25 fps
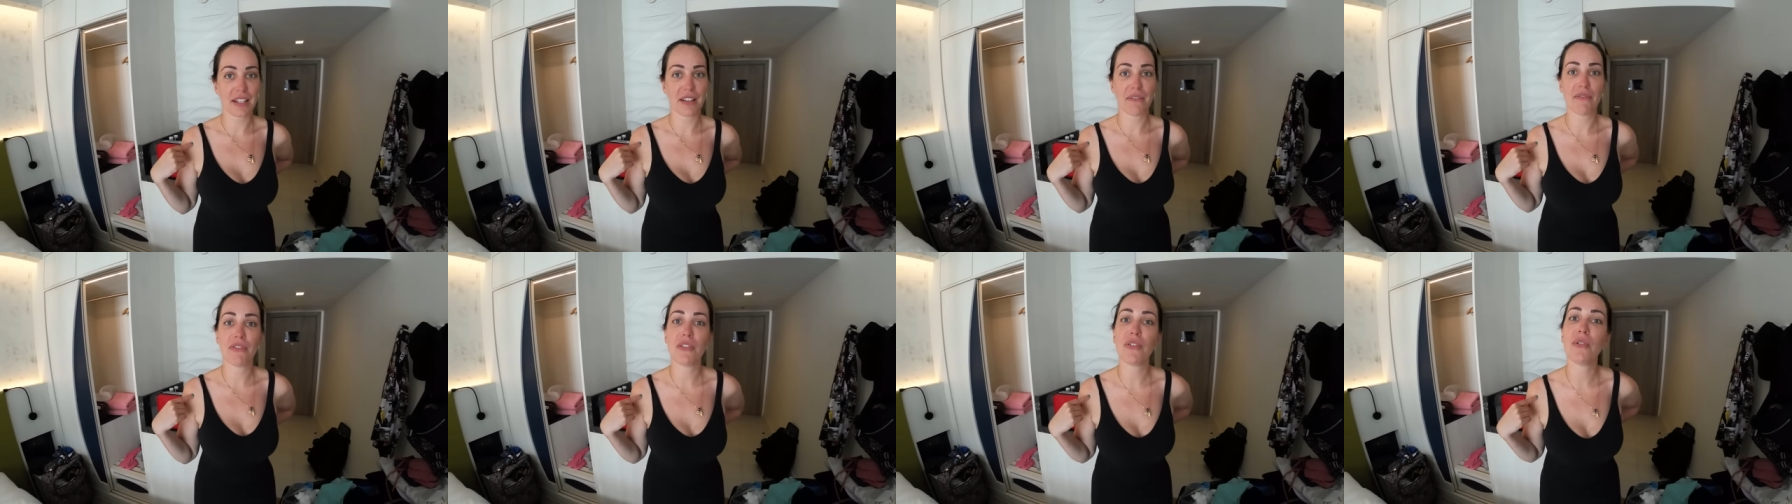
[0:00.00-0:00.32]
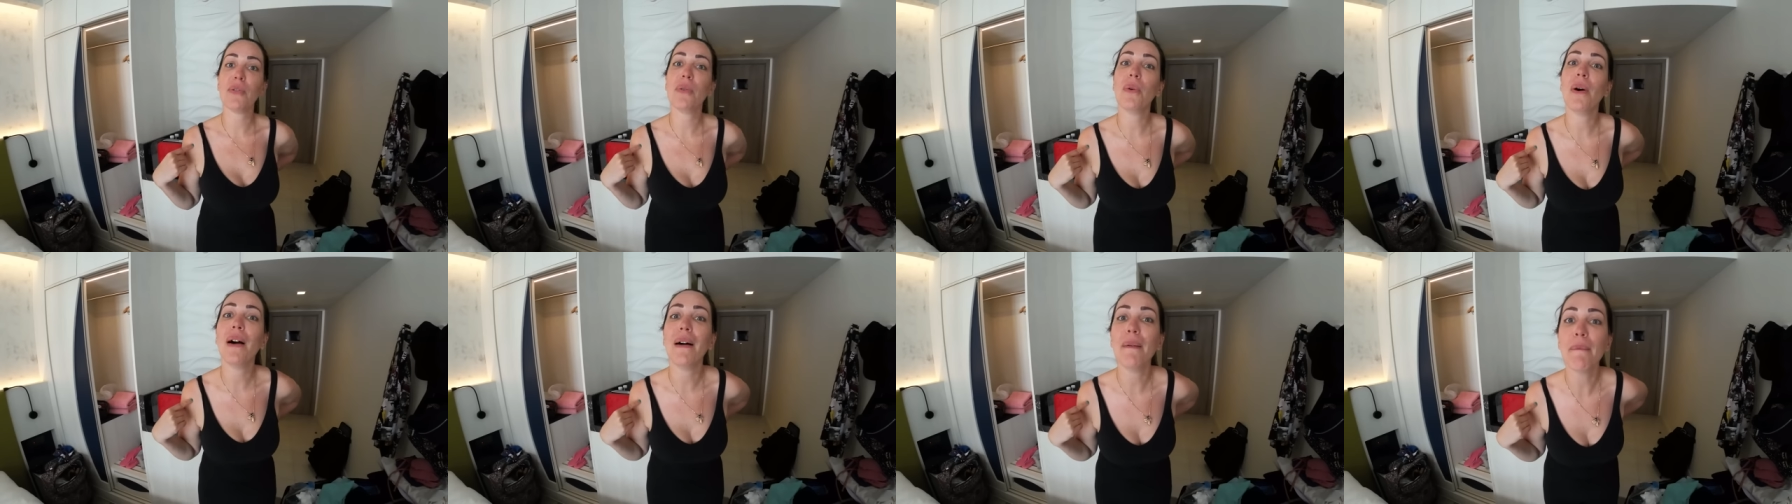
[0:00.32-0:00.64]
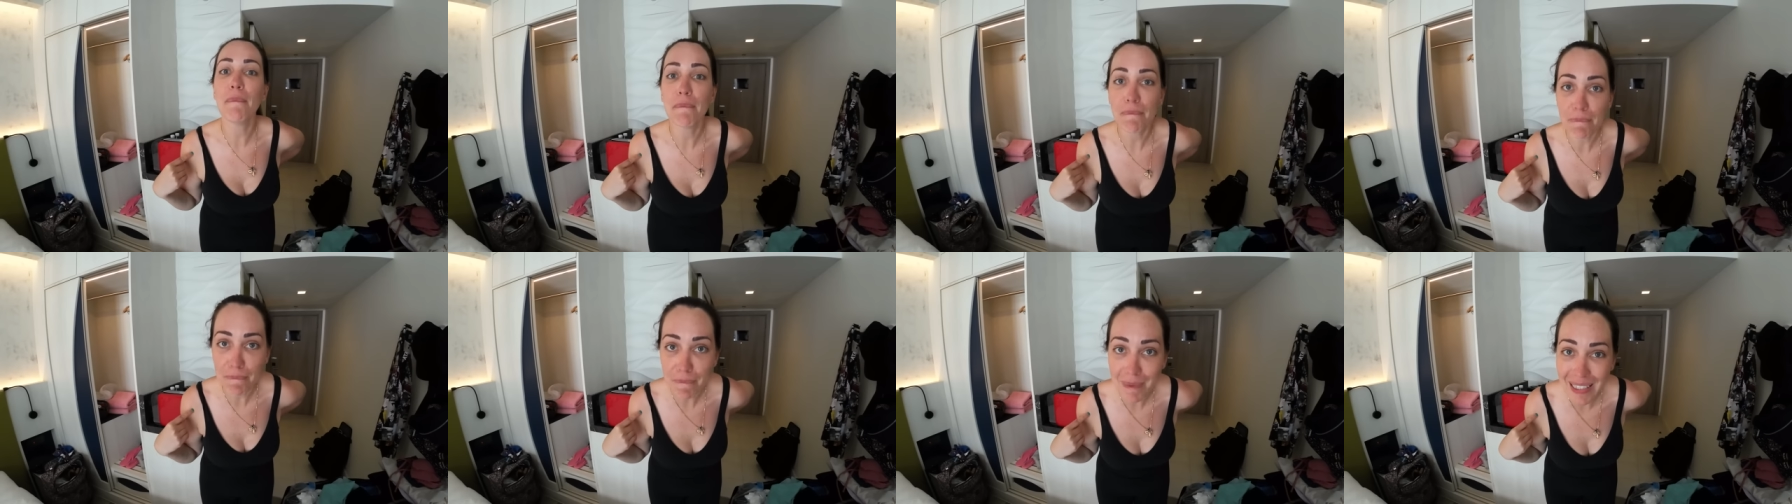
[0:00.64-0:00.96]
If you
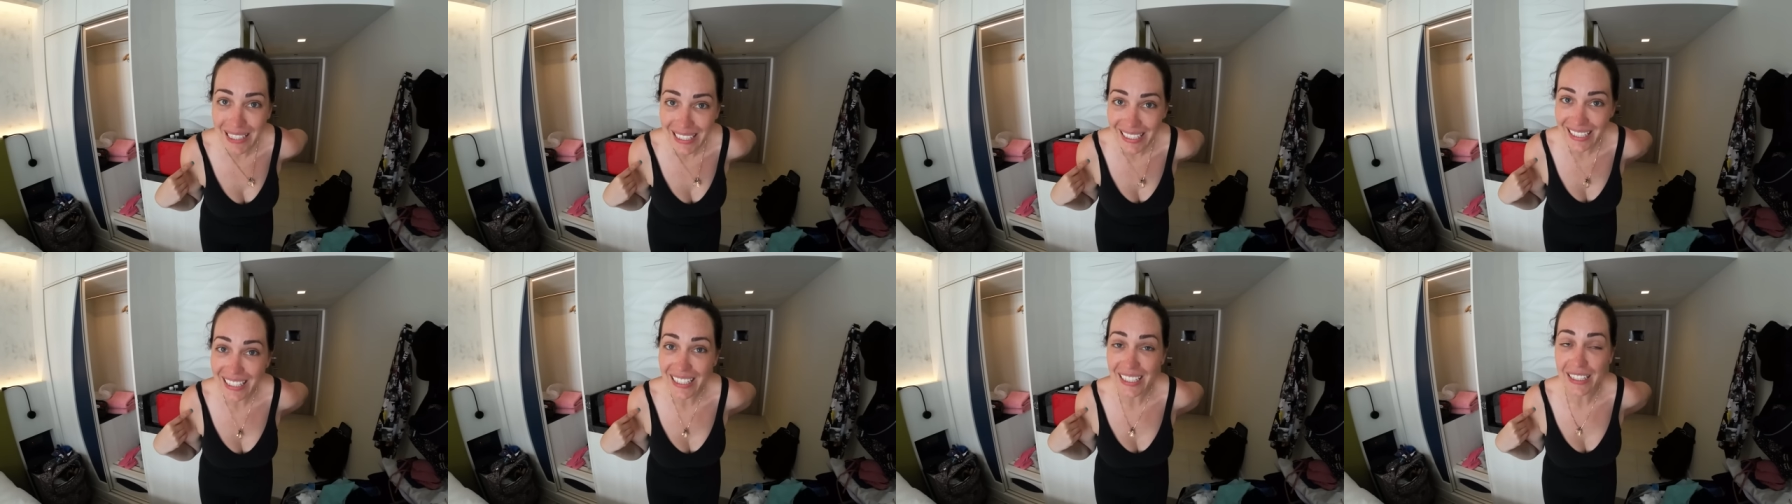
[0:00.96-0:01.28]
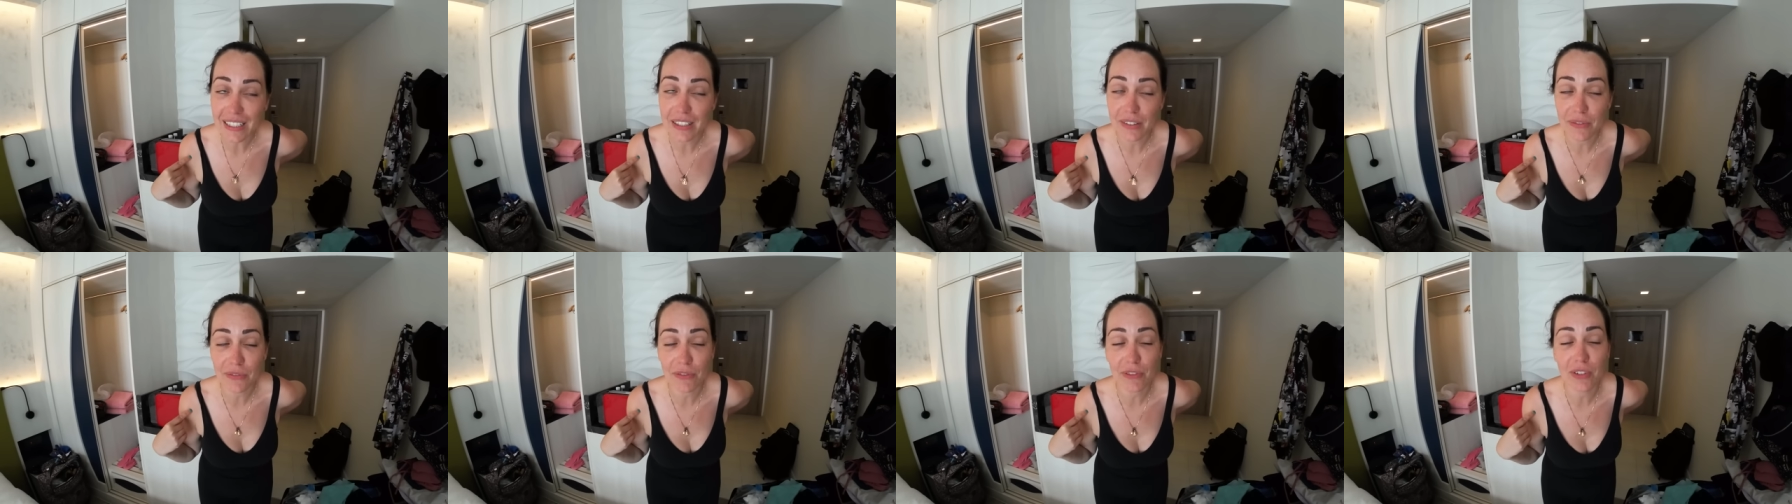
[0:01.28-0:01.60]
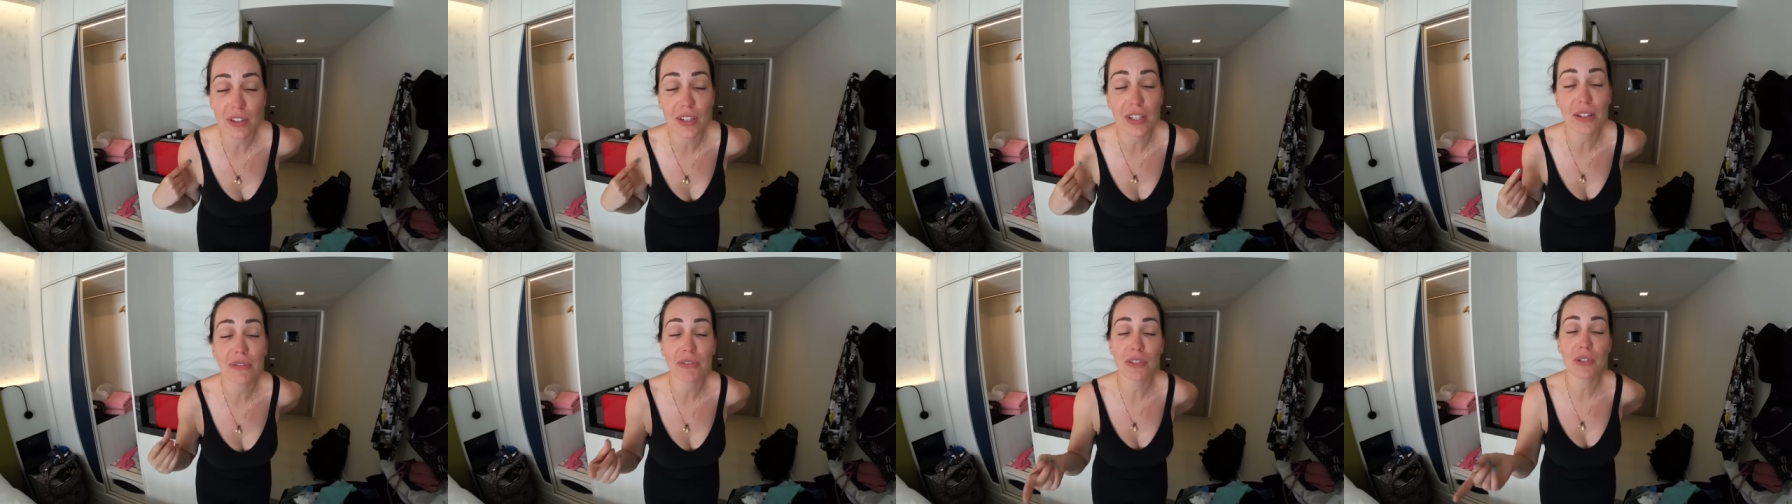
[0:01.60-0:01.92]
want me, if,
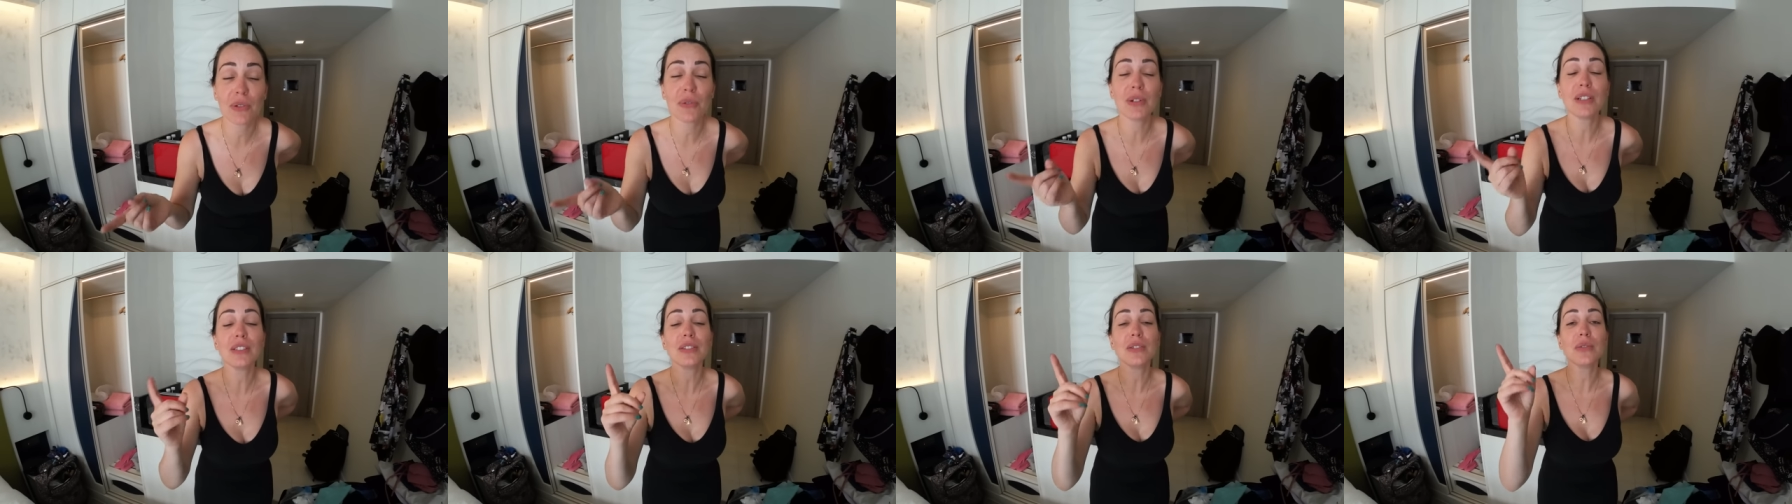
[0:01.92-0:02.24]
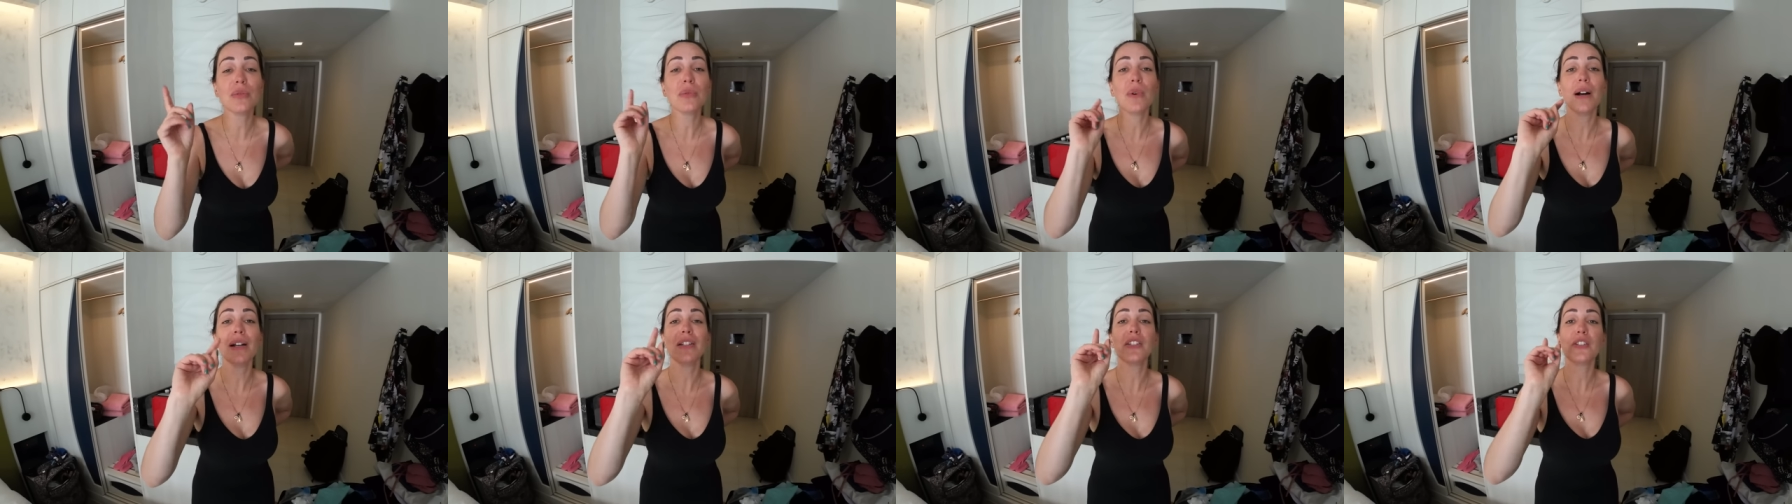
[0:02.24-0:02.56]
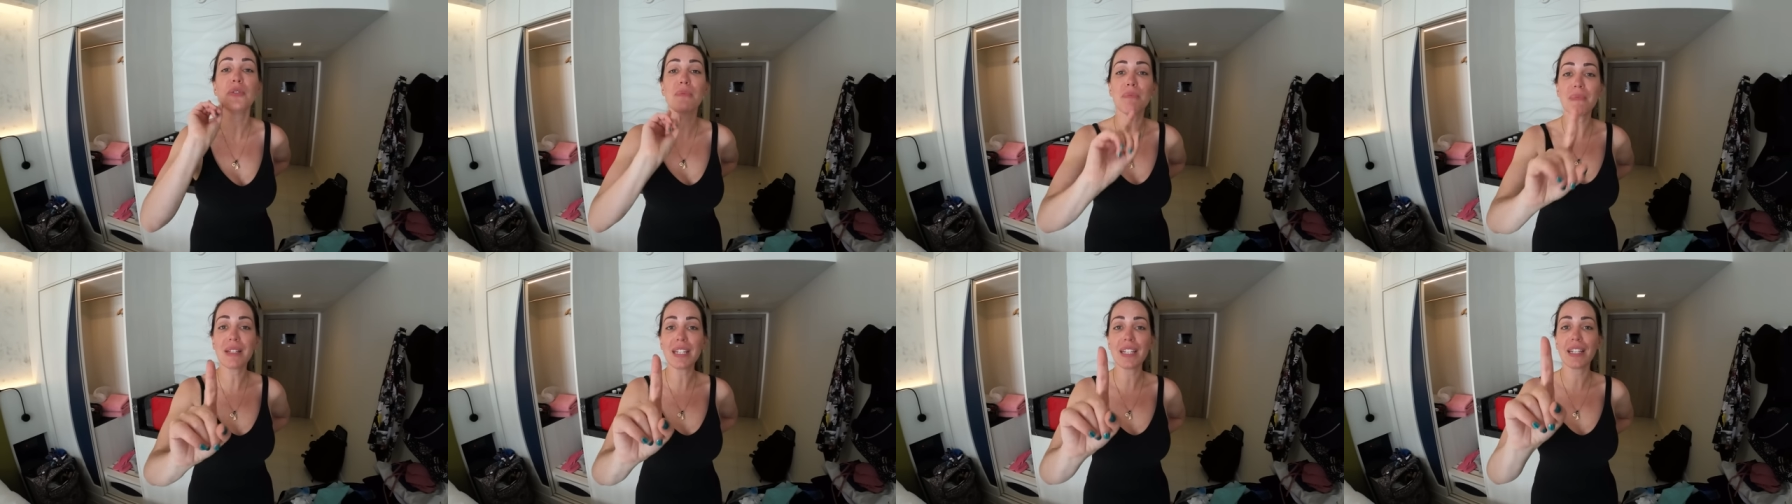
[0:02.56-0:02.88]
if you want to
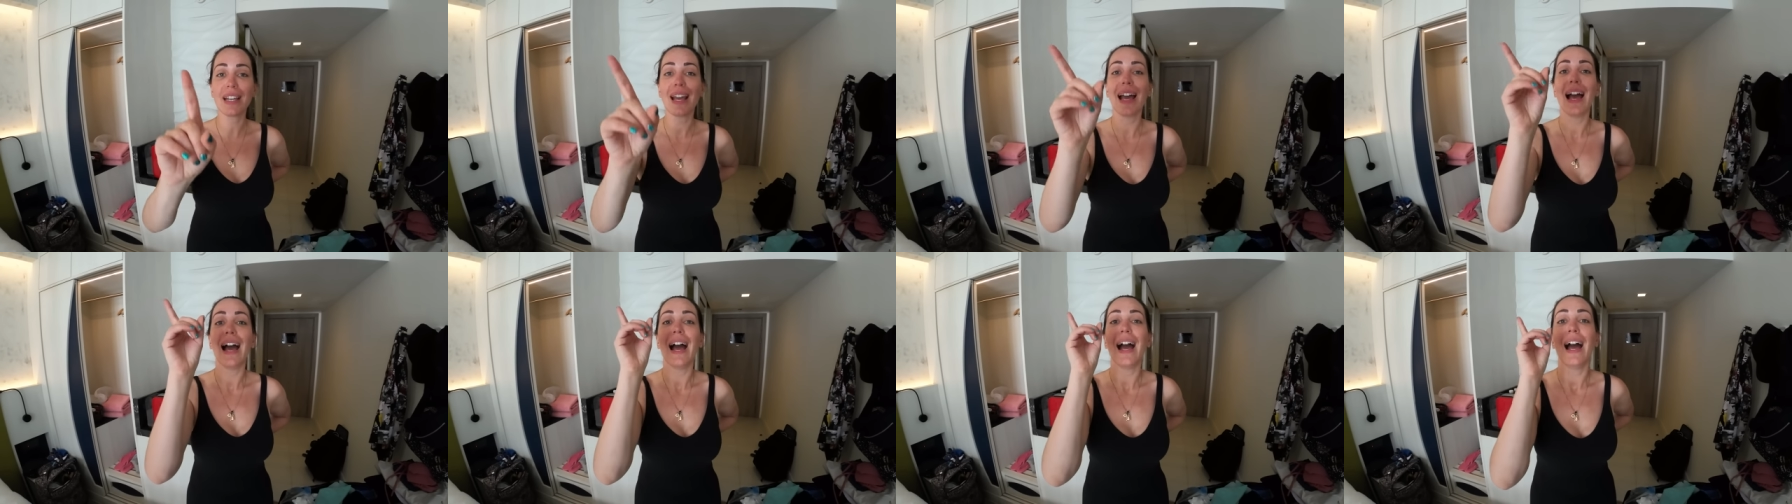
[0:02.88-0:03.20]
watch me